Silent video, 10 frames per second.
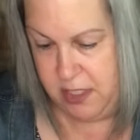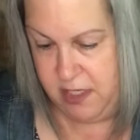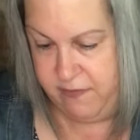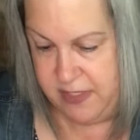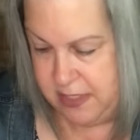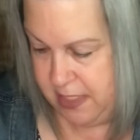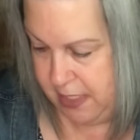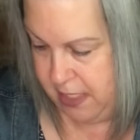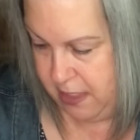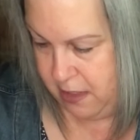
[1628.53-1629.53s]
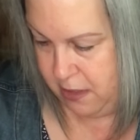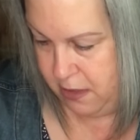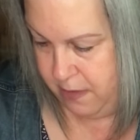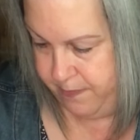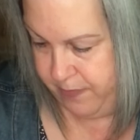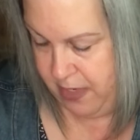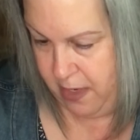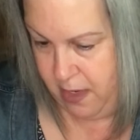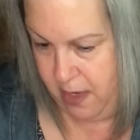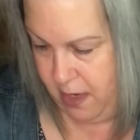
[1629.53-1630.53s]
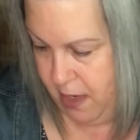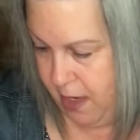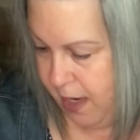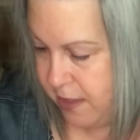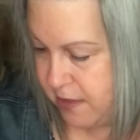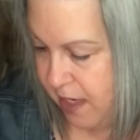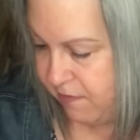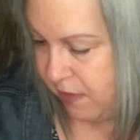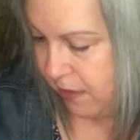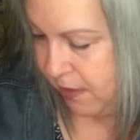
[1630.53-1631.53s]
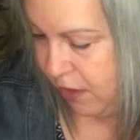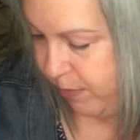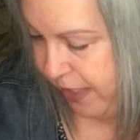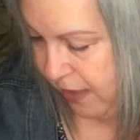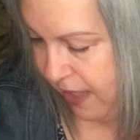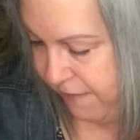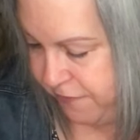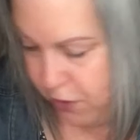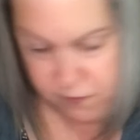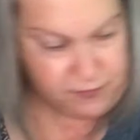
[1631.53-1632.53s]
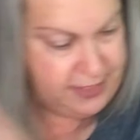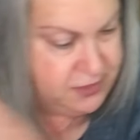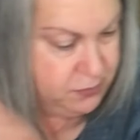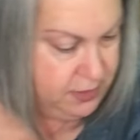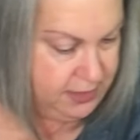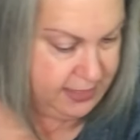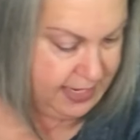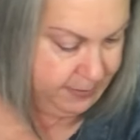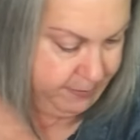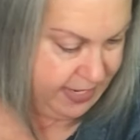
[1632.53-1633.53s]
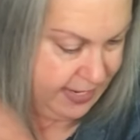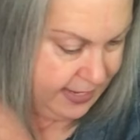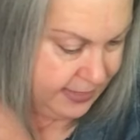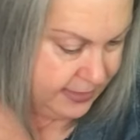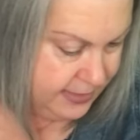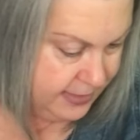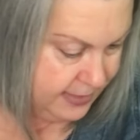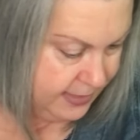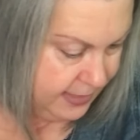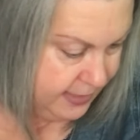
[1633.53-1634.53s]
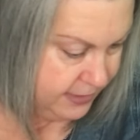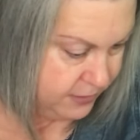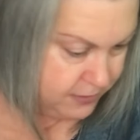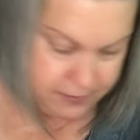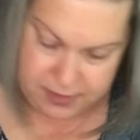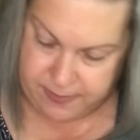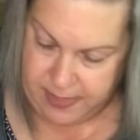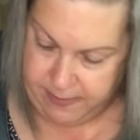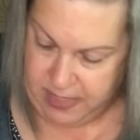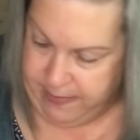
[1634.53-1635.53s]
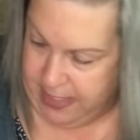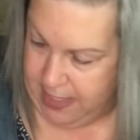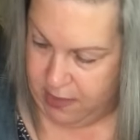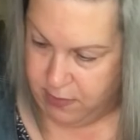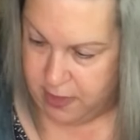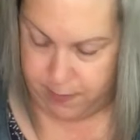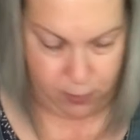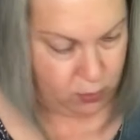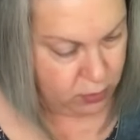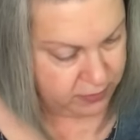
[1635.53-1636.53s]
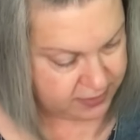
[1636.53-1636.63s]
leave the stick here. I just have a little bit of leftover. That's really not bad. Maybe I will pour